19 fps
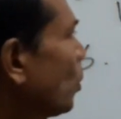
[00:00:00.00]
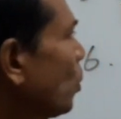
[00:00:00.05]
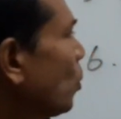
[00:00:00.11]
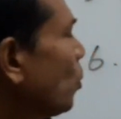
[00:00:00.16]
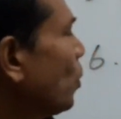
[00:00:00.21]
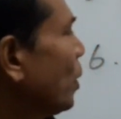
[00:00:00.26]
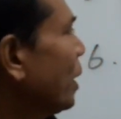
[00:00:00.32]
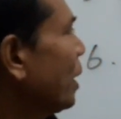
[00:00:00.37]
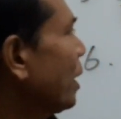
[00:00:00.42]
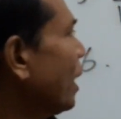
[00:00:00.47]

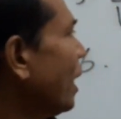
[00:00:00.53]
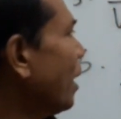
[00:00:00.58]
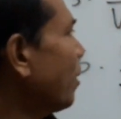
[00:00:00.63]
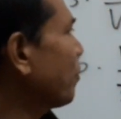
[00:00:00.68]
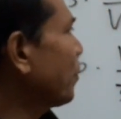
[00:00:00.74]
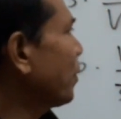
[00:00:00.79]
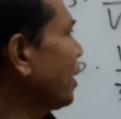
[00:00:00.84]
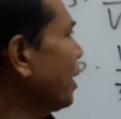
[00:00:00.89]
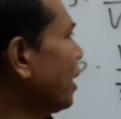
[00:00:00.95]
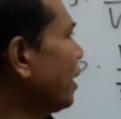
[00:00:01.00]
we
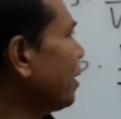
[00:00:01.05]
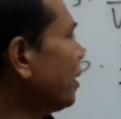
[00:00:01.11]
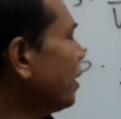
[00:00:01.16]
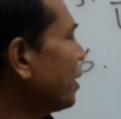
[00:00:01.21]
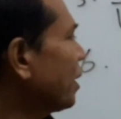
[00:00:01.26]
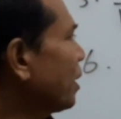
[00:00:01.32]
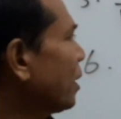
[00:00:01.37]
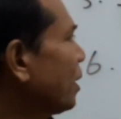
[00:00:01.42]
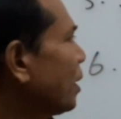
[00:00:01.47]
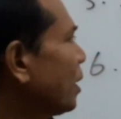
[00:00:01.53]
have here
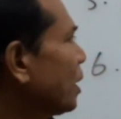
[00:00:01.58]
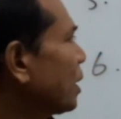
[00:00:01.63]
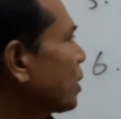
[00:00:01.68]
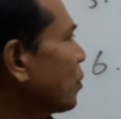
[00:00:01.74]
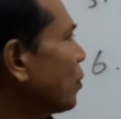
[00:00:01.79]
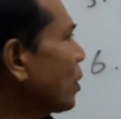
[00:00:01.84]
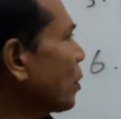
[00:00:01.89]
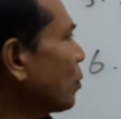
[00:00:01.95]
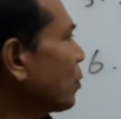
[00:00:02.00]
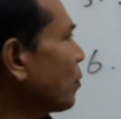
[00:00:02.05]

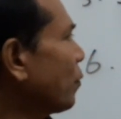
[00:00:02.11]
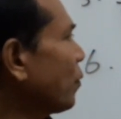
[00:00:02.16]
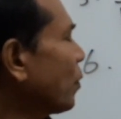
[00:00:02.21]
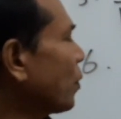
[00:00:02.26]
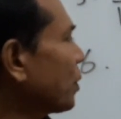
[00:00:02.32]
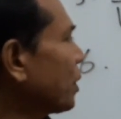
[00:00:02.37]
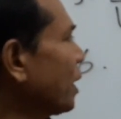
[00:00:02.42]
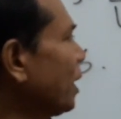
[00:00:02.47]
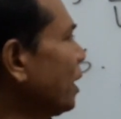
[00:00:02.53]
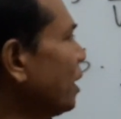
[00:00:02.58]
square root
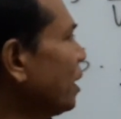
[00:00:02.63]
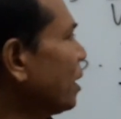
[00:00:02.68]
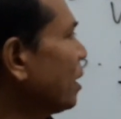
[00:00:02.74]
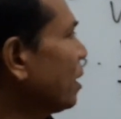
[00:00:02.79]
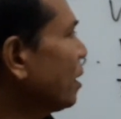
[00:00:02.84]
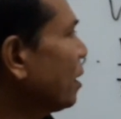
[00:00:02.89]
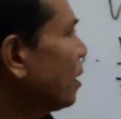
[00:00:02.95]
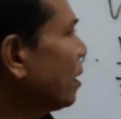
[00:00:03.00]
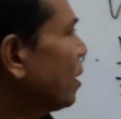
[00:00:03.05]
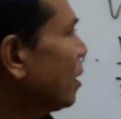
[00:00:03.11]
40
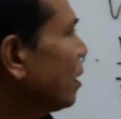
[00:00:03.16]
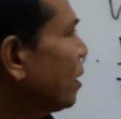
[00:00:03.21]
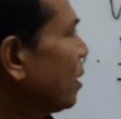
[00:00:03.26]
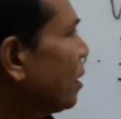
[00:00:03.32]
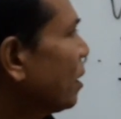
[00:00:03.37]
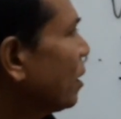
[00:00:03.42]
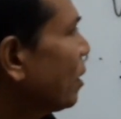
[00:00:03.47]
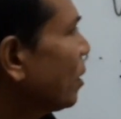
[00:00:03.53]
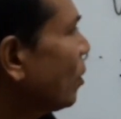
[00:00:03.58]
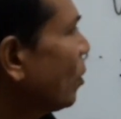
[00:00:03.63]

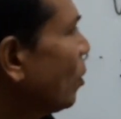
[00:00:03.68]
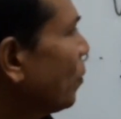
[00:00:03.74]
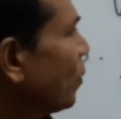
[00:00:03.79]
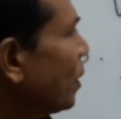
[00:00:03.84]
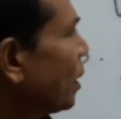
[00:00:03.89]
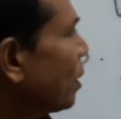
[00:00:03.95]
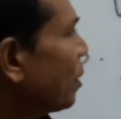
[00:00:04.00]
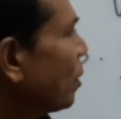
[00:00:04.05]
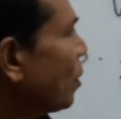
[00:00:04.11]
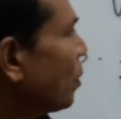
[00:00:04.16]

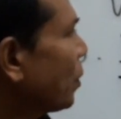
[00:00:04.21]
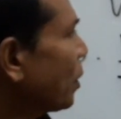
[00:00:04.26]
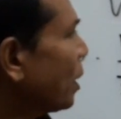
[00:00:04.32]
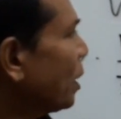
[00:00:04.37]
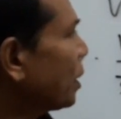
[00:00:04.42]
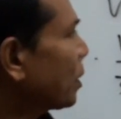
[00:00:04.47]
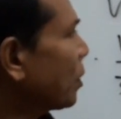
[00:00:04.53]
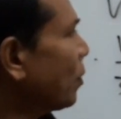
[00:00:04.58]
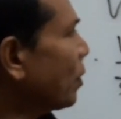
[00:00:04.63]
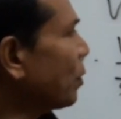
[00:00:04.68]
over 3
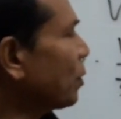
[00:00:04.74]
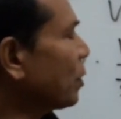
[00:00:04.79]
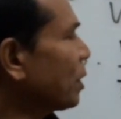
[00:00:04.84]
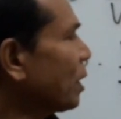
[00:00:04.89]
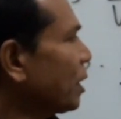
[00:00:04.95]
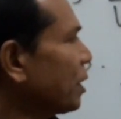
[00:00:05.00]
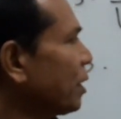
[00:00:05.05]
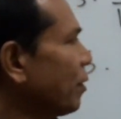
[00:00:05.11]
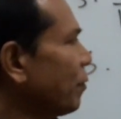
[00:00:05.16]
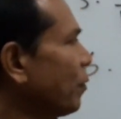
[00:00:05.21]
square root
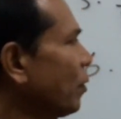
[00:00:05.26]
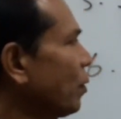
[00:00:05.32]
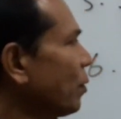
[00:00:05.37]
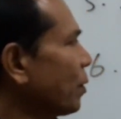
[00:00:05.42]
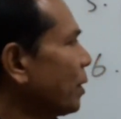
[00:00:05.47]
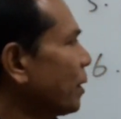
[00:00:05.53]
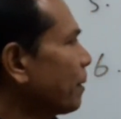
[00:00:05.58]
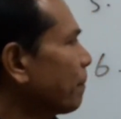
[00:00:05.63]
64.